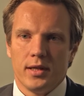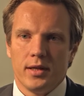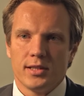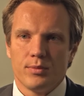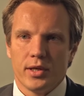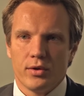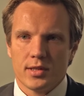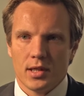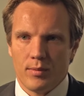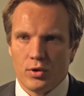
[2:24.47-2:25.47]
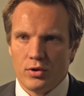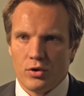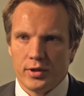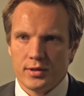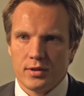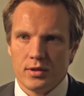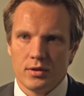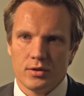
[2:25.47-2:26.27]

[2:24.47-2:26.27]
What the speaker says: in experienced laboratories.